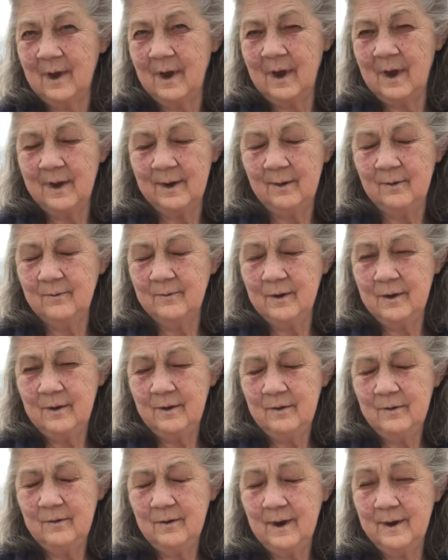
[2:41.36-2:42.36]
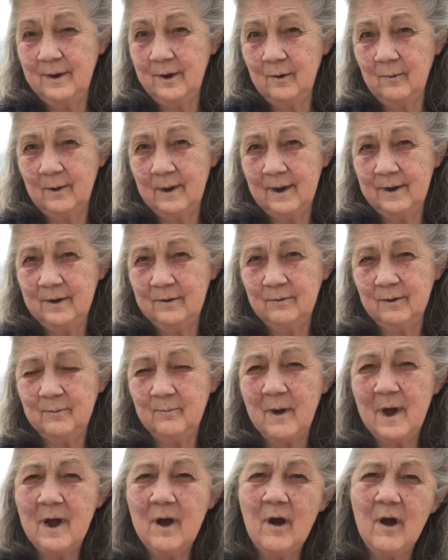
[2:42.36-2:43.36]
I don't know. I know what I do with
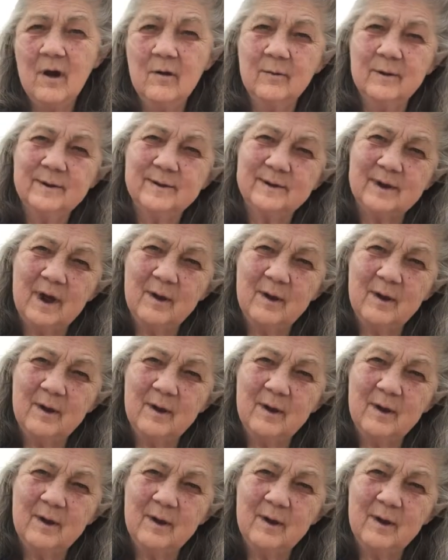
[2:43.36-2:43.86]
my harvest.